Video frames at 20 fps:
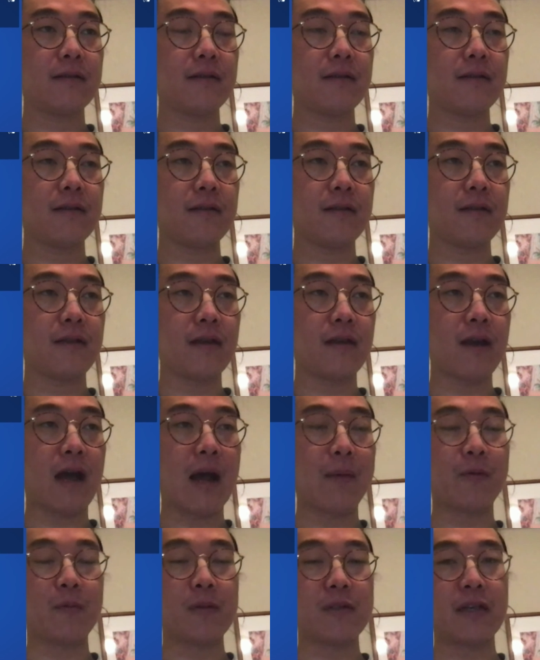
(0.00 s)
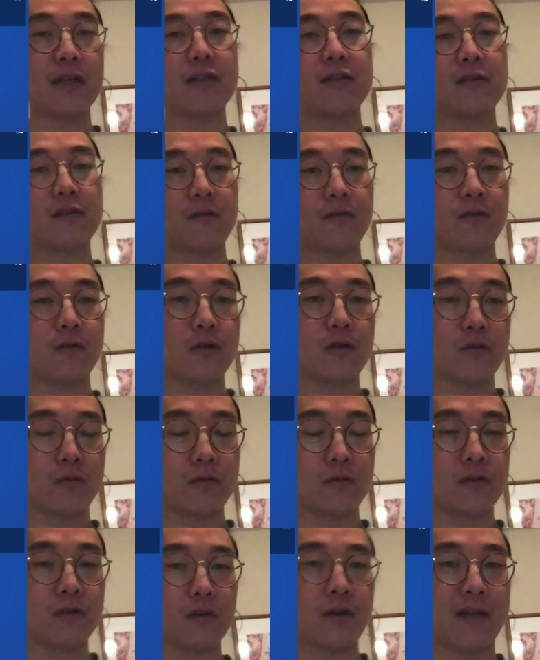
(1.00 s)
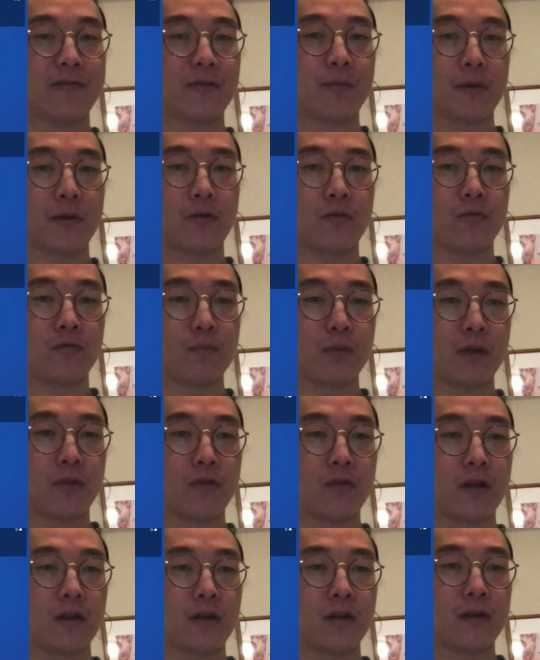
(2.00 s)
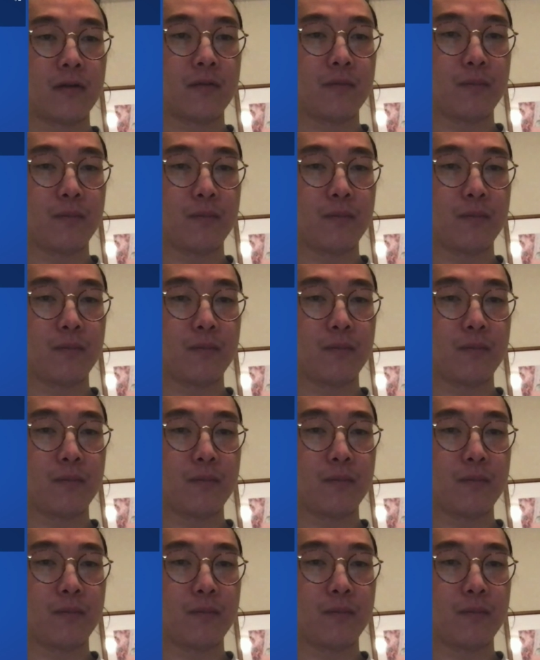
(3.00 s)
the optimizations, of course, will still have to be written